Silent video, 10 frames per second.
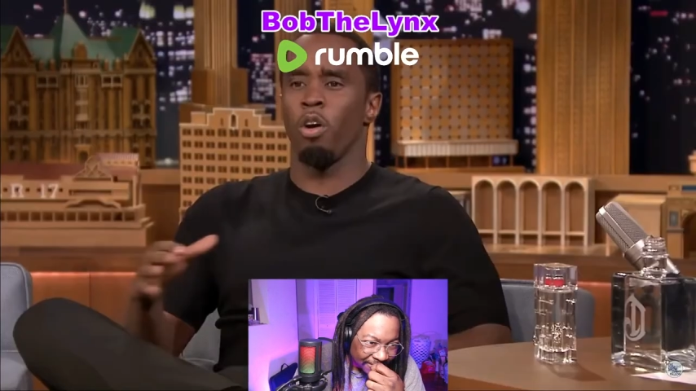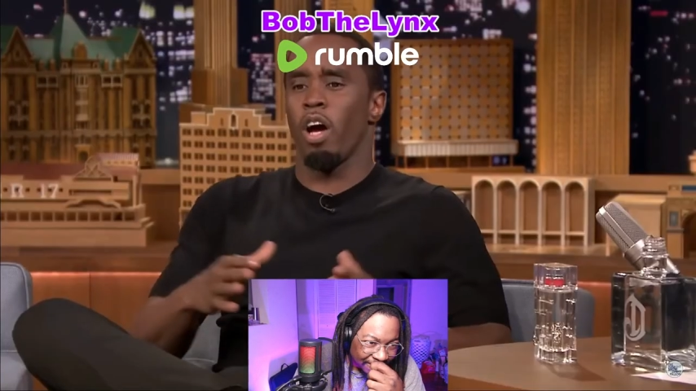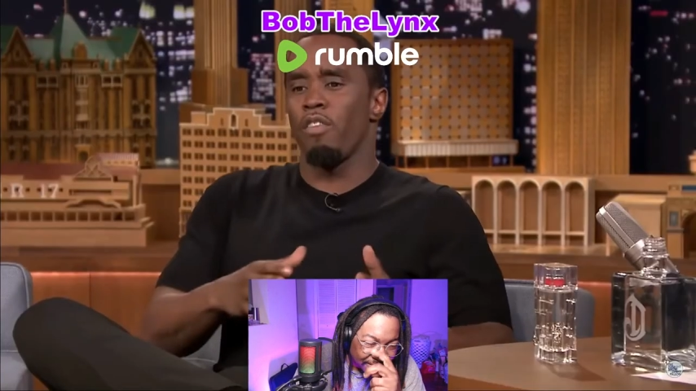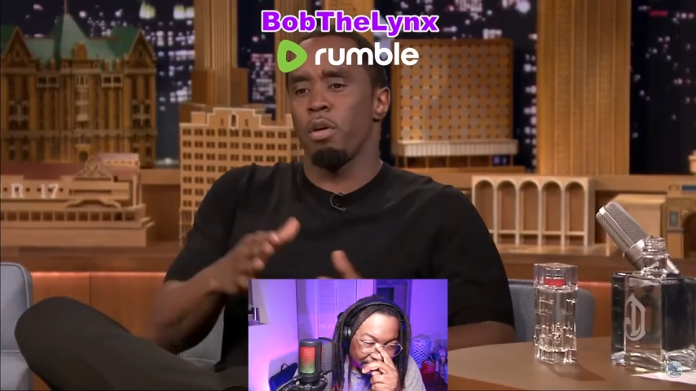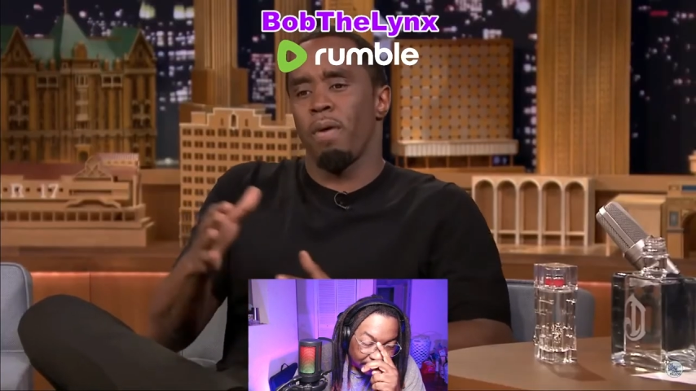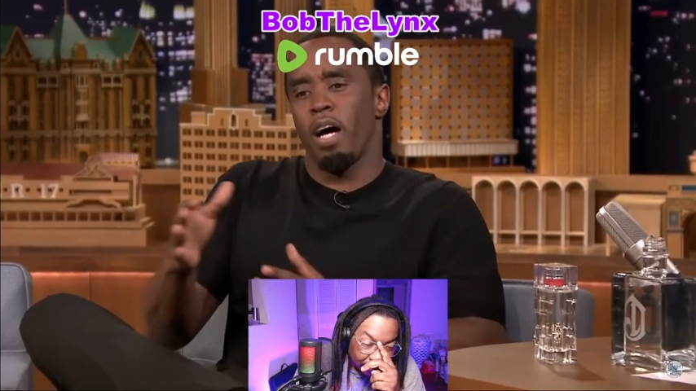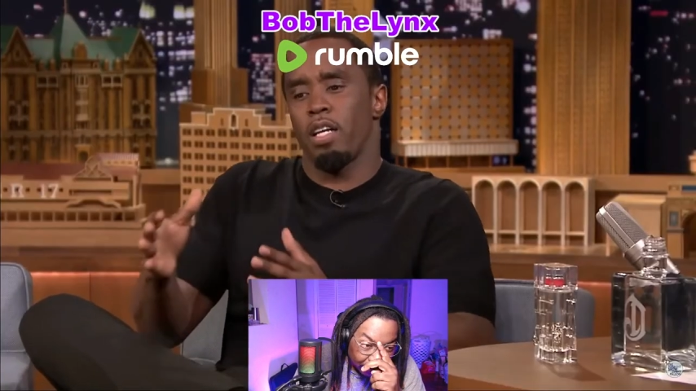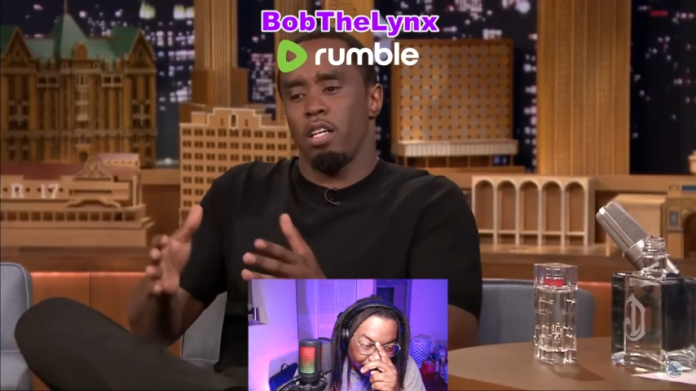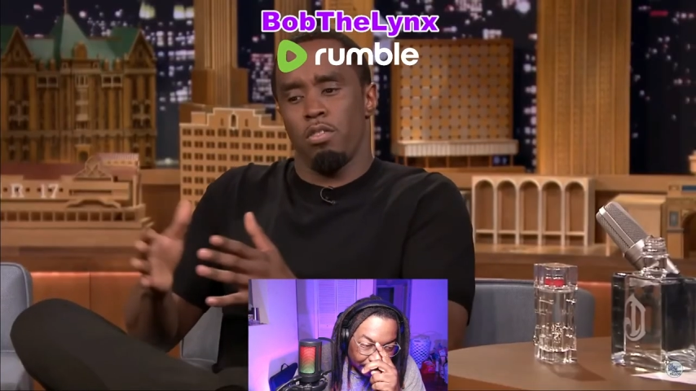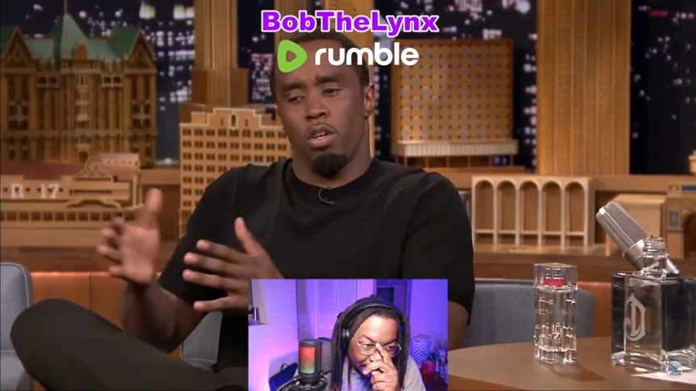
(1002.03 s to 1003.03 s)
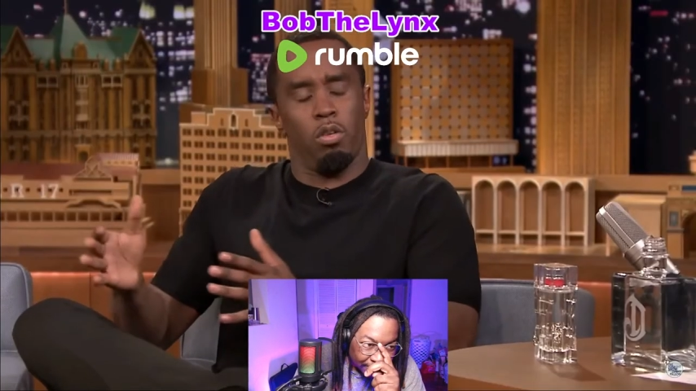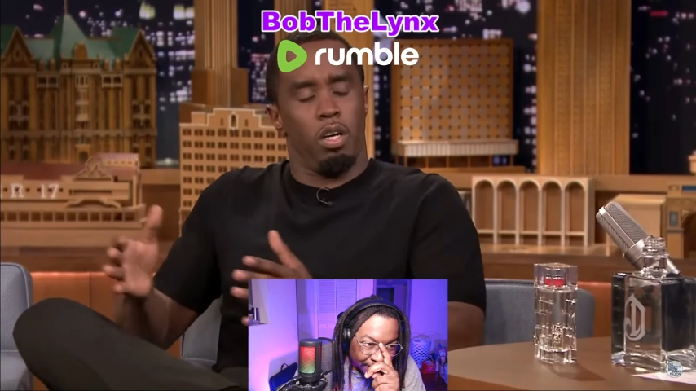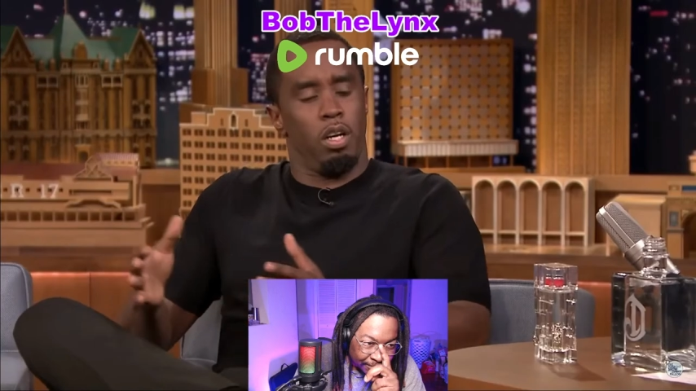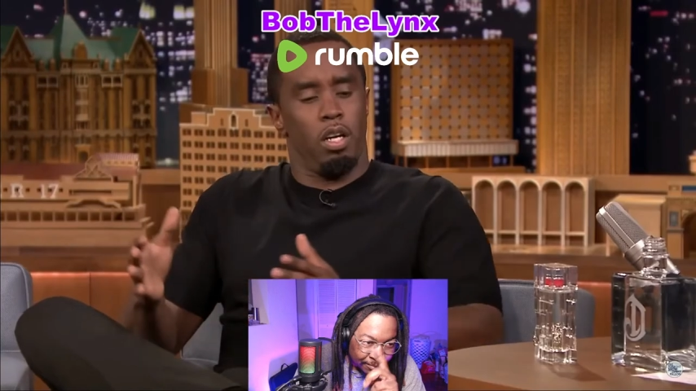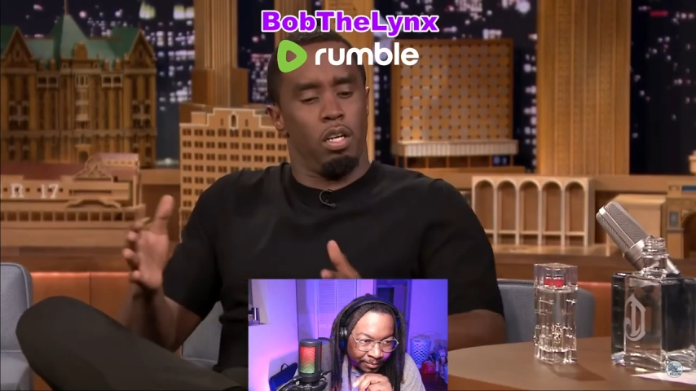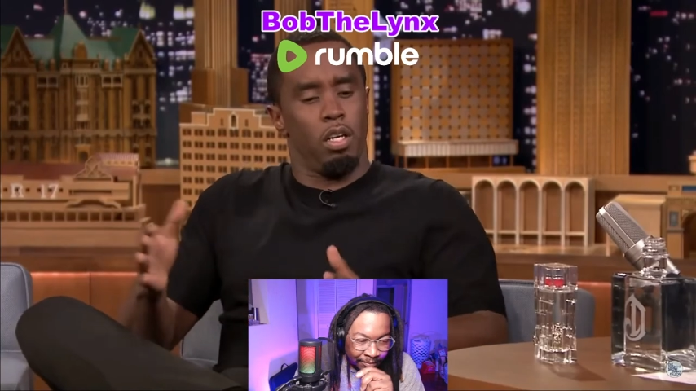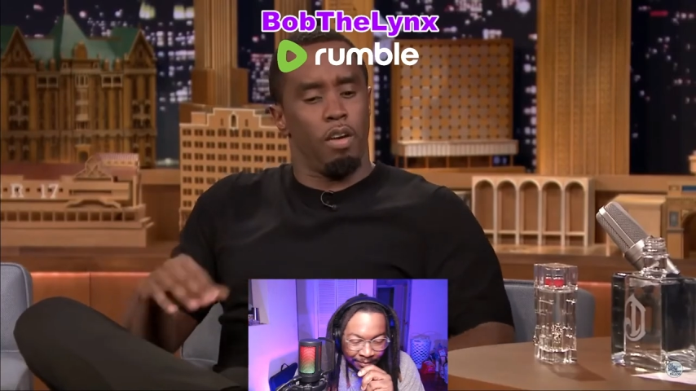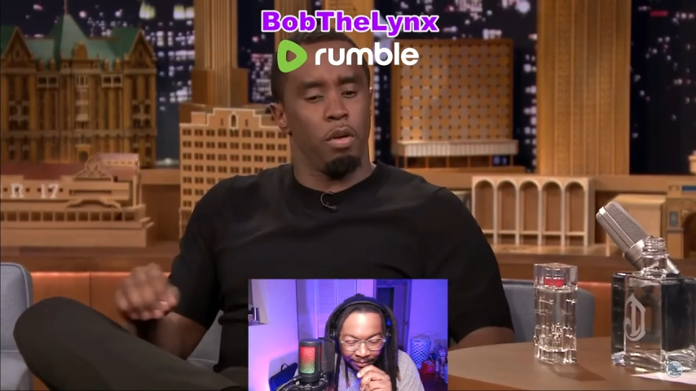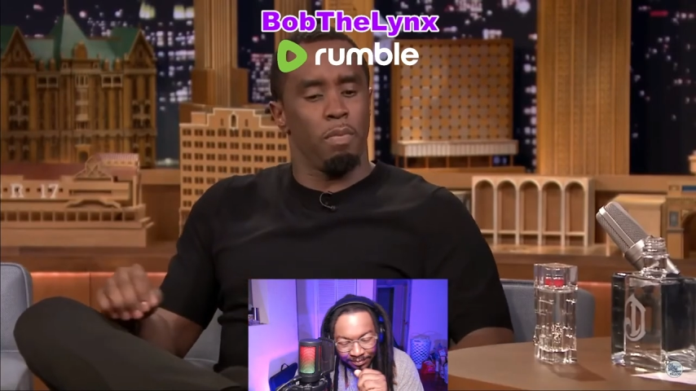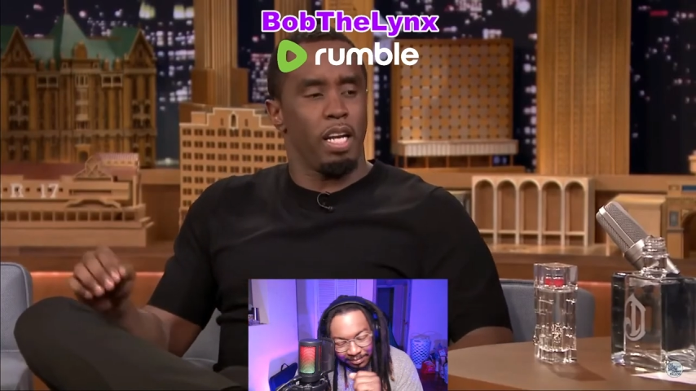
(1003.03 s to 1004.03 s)
Speaker 1: I don't know about y'all, but
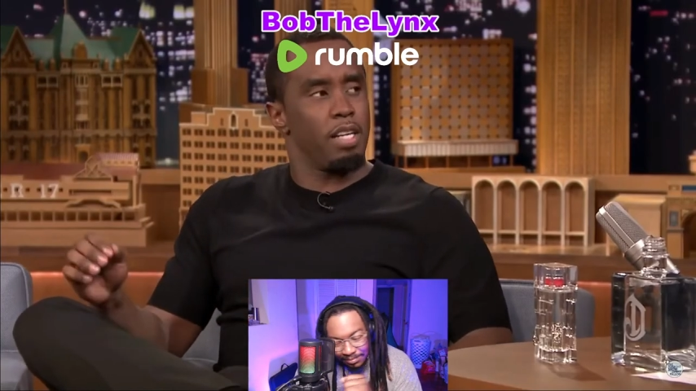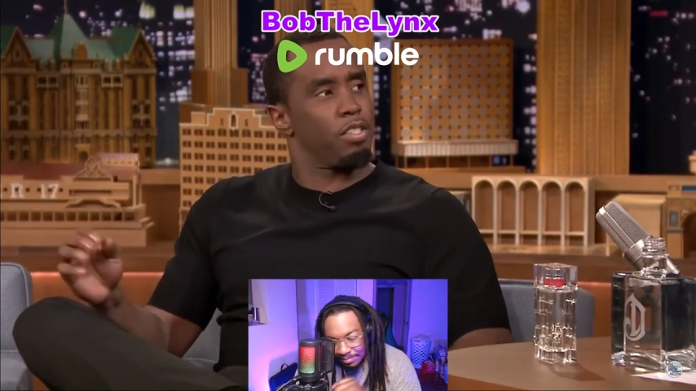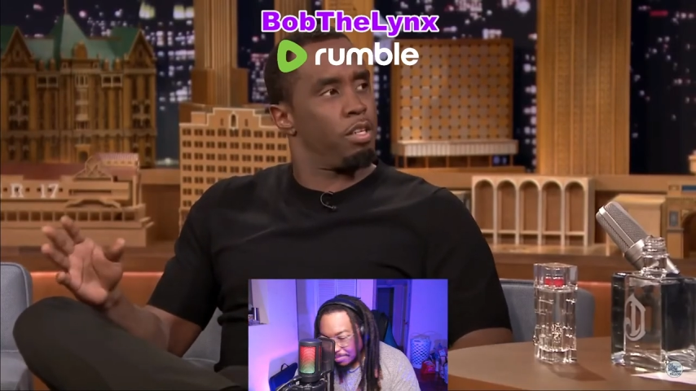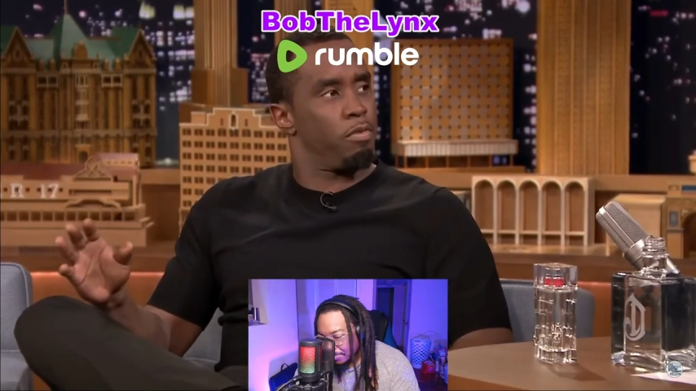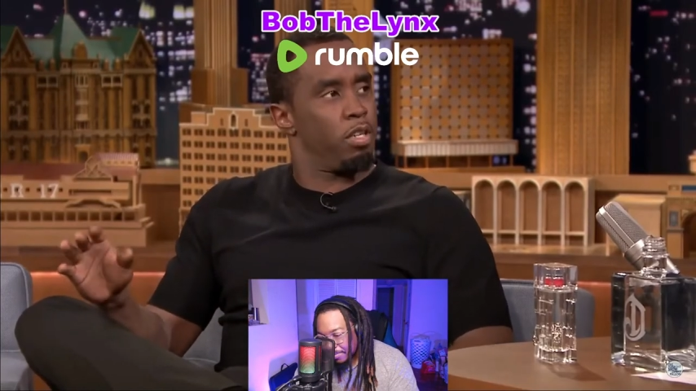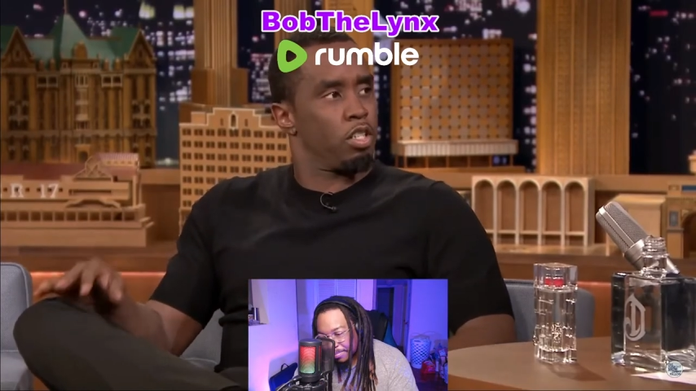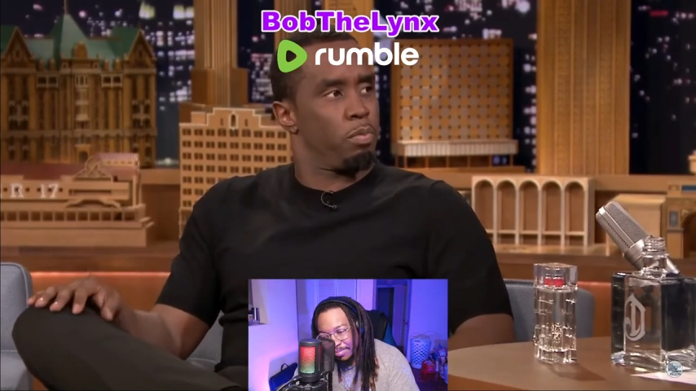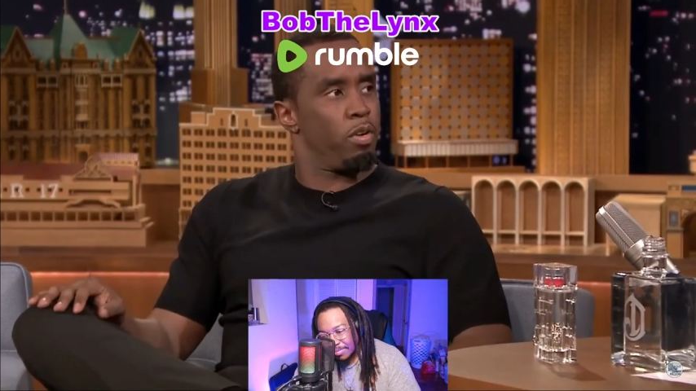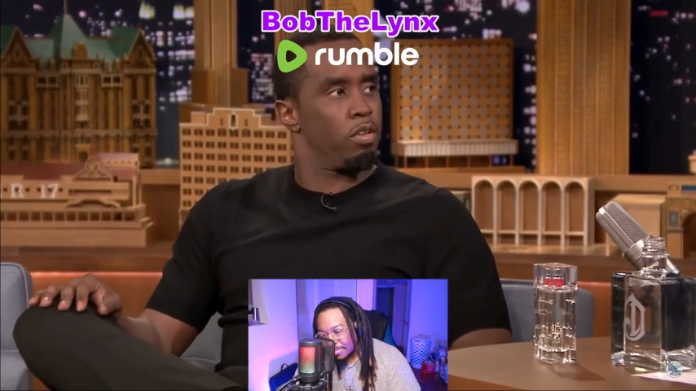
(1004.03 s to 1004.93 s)
that video looks like it was